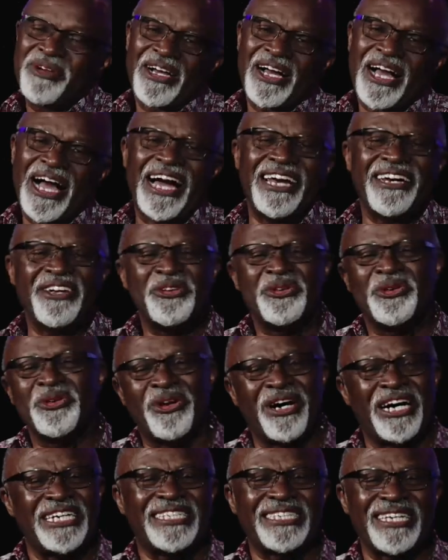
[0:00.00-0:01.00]
And you know,
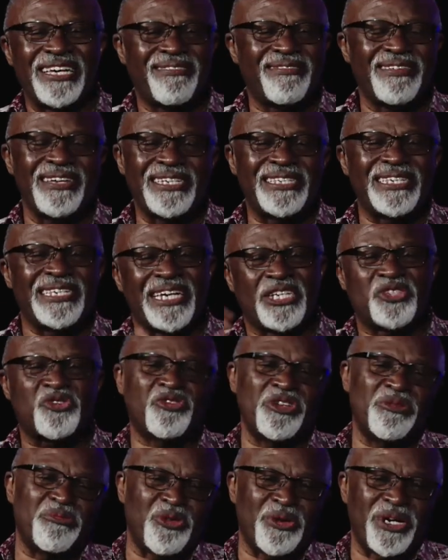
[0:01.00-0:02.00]
I say things in
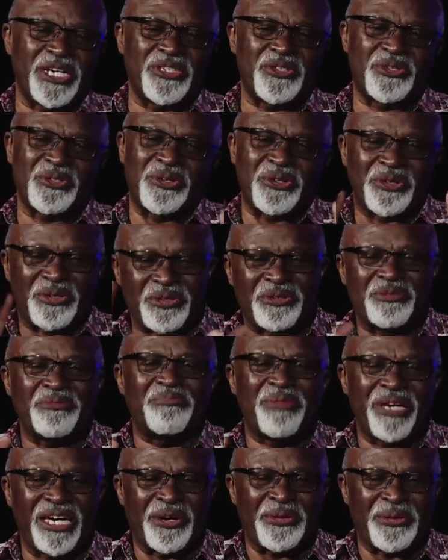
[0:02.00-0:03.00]
extreme ways, so
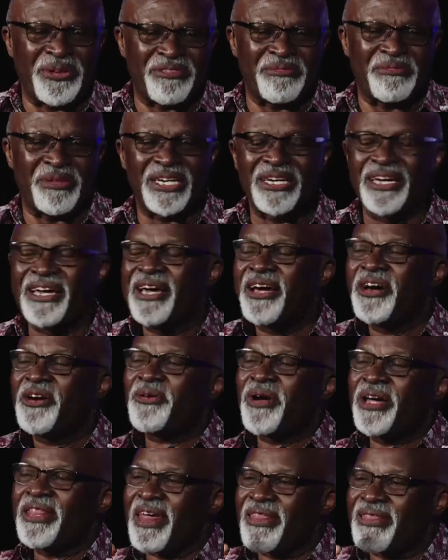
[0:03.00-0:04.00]
bear with me.
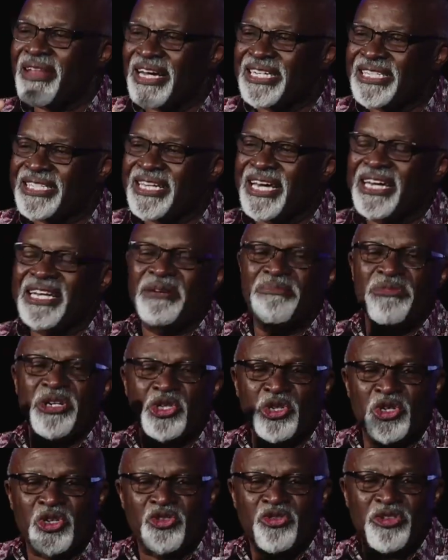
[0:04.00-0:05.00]
Rather than sending
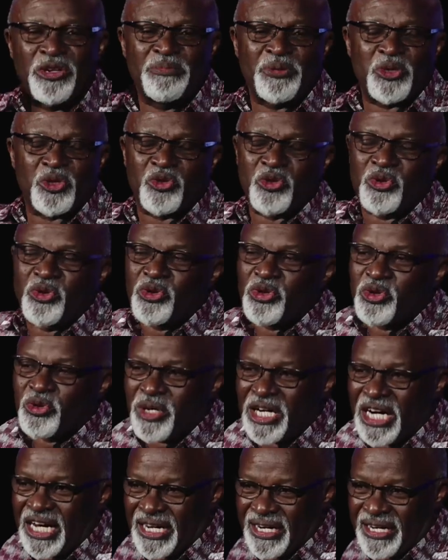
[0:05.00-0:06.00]
mission trips to
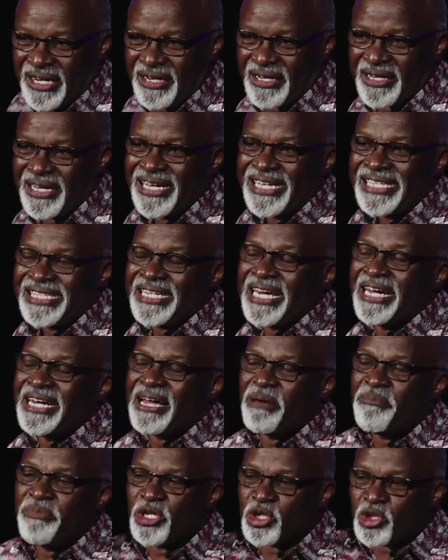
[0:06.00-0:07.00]
Uganda, send a
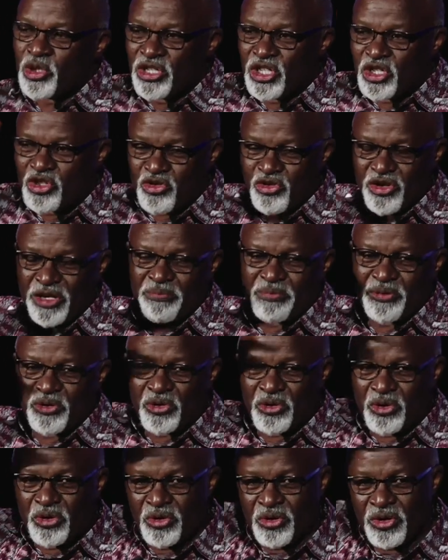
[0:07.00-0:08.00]
mission trip
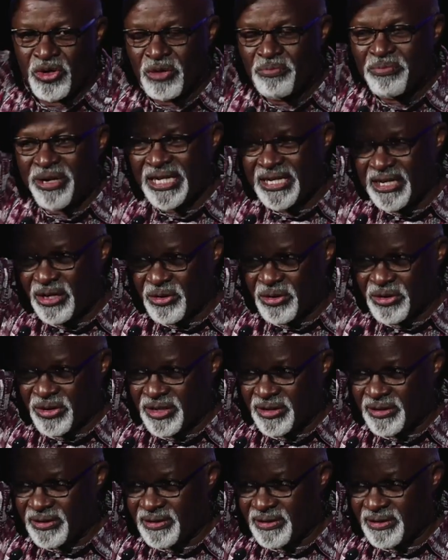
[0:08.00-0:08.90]
to Pentagon